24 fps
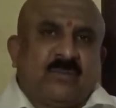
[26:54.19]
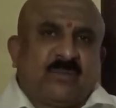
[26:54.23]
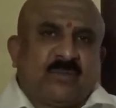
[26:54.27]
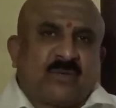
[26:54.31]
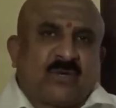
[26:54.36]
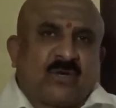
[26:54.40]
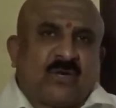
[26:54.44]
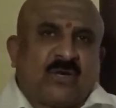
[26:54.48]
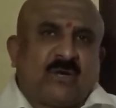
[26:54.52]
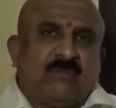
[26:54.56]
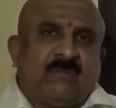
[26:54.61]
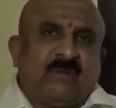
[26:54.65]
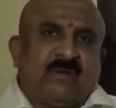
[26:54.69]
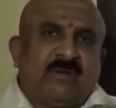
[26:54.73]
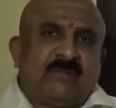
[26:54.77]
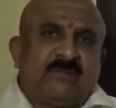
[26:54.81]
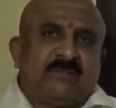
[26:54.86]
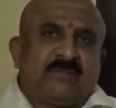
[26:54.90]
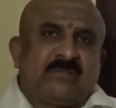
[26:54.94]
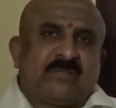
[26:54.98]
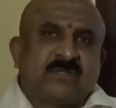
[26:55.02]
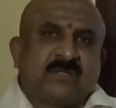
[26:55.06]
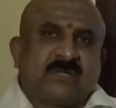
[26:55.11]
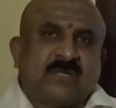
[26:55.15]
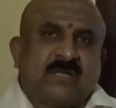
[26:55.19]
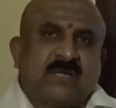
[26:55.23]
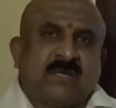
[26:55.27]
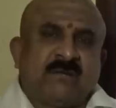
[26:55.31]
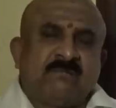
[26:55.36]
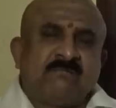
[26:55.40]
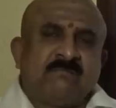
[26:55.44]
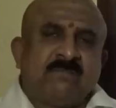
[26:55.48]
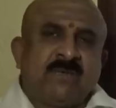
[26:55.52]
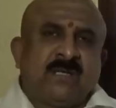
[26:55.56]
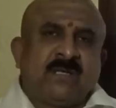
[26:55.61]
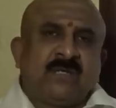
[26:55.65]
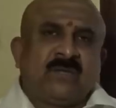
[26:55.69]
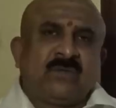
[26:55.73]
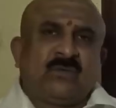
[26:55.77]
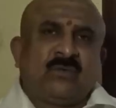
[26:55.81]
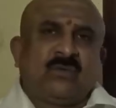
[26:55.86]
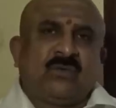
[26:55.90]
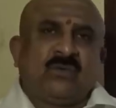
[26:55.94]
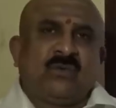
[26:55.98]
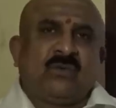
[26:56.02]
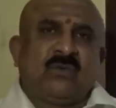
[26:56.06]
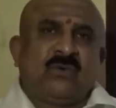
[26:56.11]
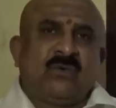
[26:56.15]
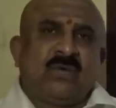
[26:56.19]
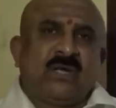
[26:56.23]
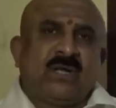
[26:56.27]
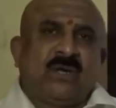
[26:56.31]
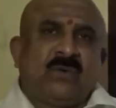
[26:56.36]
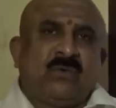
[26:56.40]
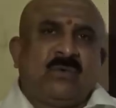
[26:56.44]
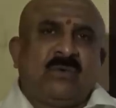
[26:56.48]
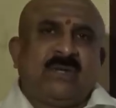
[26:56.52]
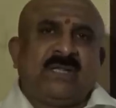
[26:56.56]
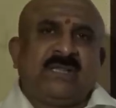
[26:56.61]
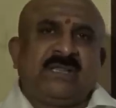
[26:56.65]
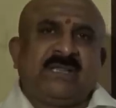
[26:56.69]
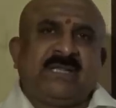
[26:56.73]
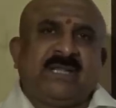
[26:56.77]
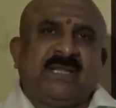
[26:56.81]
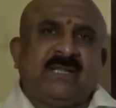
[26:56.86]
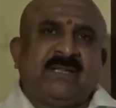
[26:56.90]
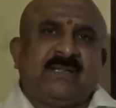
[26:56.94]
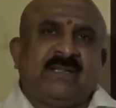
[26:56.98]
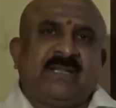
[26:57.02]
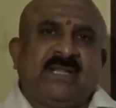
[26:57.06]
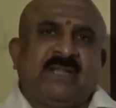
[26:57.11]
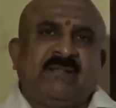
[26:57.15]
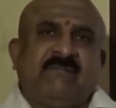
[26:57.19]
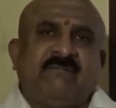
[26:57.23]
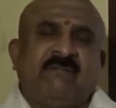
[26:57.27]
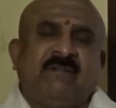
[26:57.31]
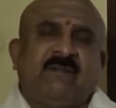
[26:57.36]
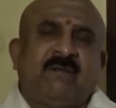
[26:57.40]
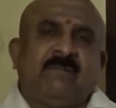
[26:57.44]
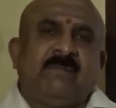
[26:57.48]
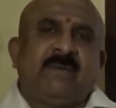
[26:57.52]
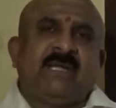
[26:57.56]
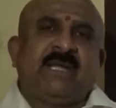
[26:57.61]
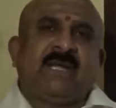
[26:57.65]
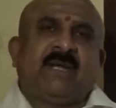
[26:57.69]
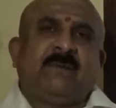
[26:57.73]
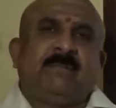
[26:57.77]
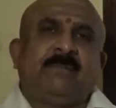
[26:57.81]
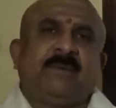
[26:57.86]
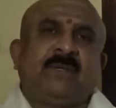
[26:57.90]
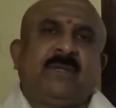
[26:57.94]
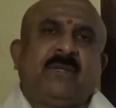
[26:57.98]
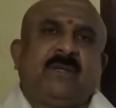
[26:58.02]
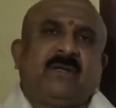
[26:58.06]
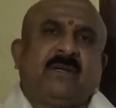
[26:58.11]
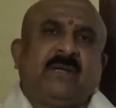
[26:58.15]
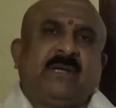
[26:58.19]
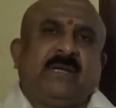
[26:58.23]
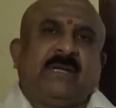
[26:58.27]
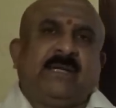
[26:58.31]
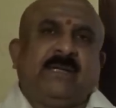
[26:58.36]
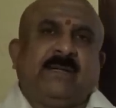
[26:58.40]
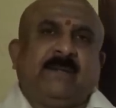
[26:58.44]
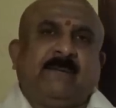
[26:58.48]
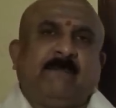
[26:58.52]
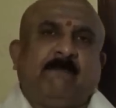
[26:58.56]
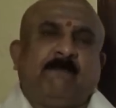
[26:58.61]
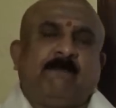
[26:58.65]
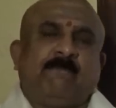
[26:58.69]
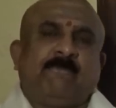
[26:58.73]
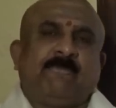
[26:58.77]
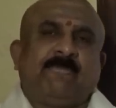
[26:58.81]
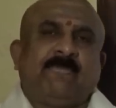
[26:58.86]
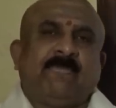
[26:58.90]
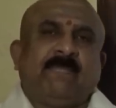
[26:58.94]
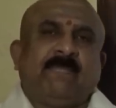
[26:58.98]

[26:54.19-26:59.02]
Problems come and go, now and then they will be appearing.